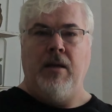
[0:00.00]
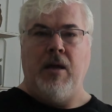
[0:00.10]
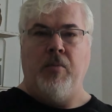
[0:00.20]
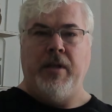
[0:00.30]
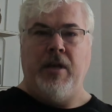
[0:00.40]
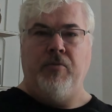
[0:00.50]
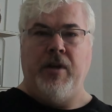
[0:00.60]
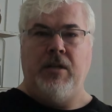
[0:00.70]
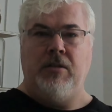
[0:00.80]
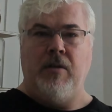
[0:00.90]
When I
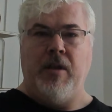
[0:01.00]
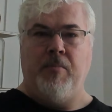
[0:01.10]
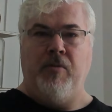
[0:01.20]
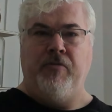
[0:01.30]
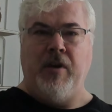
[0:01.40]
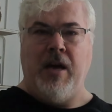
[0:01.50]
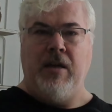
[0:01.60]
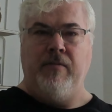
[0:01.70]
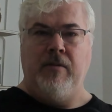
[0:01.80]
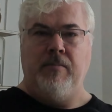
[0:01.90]
reach the number
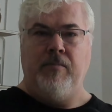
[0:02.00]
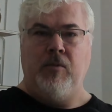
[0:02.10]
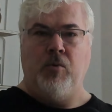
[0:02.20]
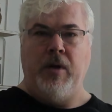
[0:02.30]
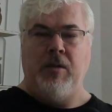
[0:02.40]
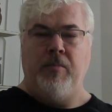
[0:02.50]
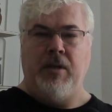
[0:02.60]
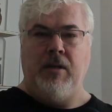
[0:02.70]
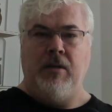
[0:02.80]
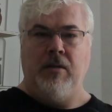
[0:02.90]
5, you will
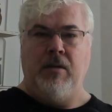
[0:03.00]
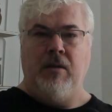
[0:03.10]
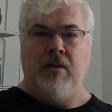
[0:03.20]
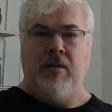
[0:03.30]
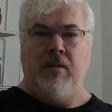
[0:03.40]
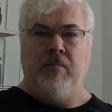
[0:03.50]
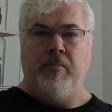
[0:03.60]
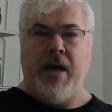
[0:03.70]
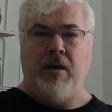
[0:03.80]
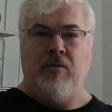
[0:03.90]
be
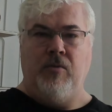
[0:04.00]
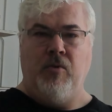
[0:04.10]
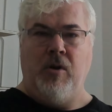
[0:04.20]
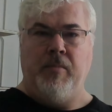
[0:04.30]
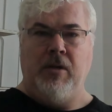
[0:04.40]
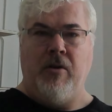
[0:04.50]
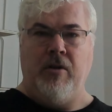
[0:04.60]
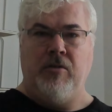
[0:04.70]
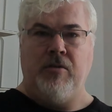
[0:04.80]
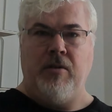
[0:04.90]
back to normal
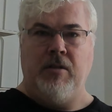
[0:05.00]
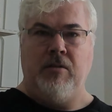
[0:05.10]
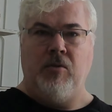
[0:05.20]
consciousness.